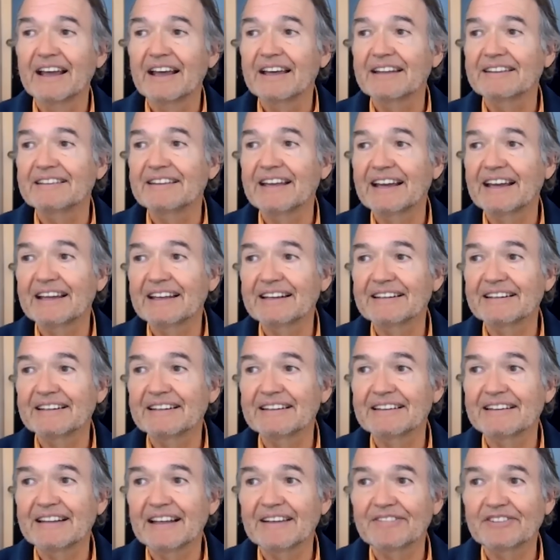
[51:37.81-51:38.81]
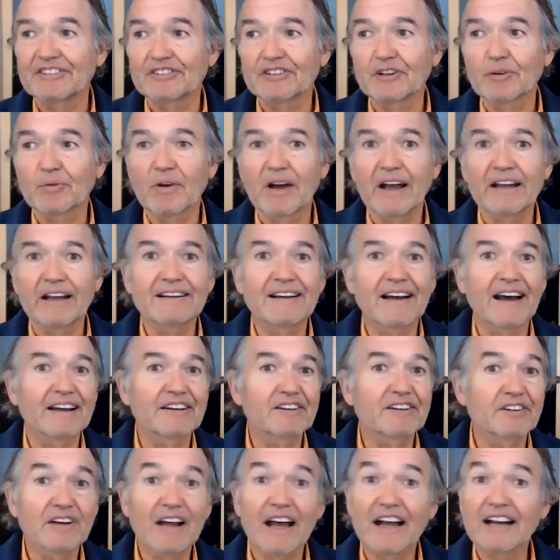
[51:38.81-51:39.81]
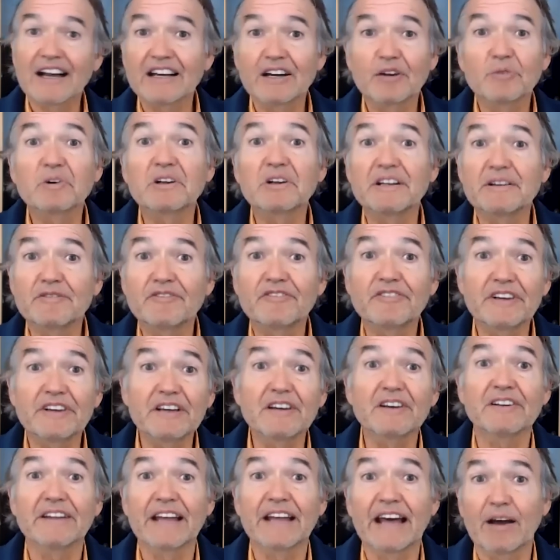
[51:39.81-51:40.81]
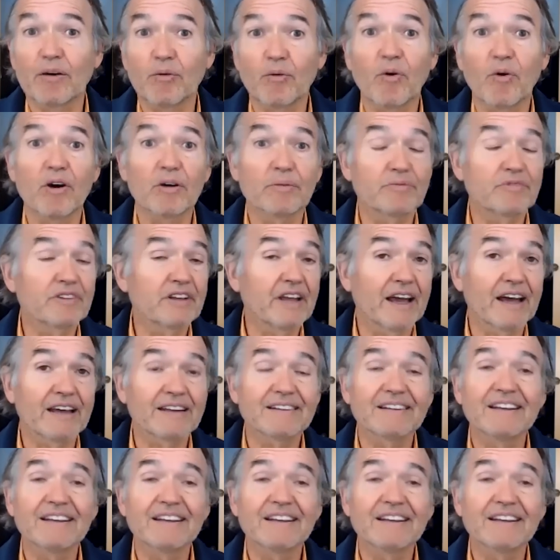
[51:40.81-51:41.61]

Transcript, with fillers: then if it's the right guy you're not going to really feel that warmth yet